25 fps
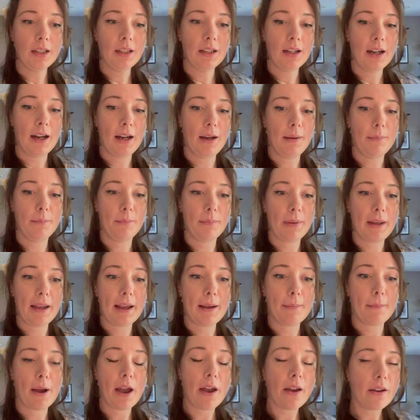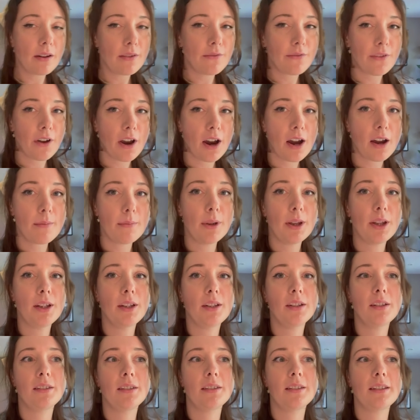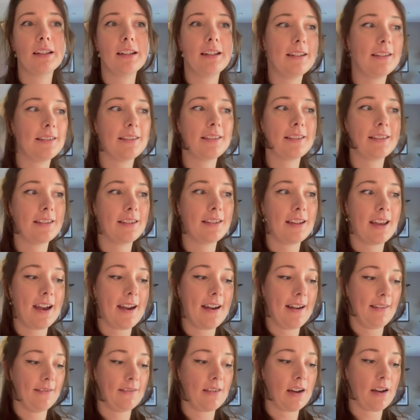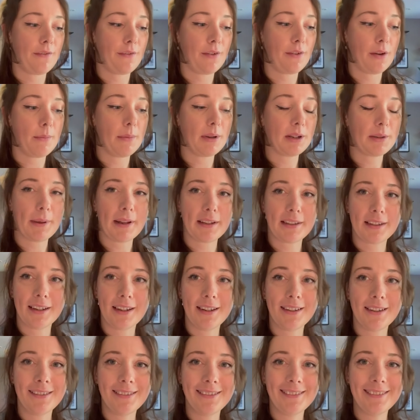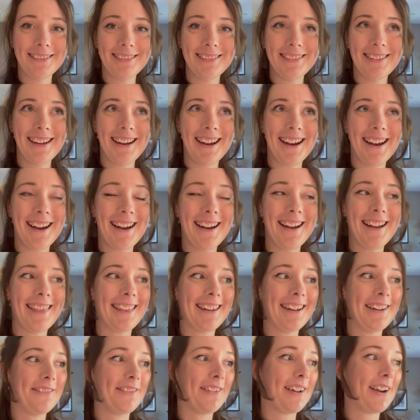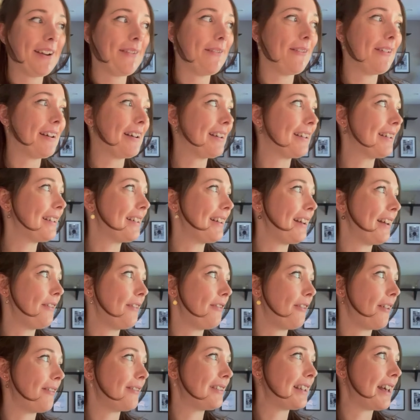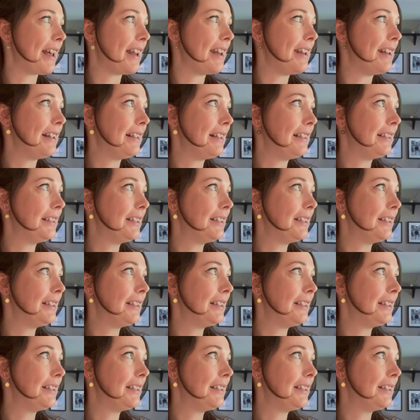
Being in my own environment, I feel much better than if I was in.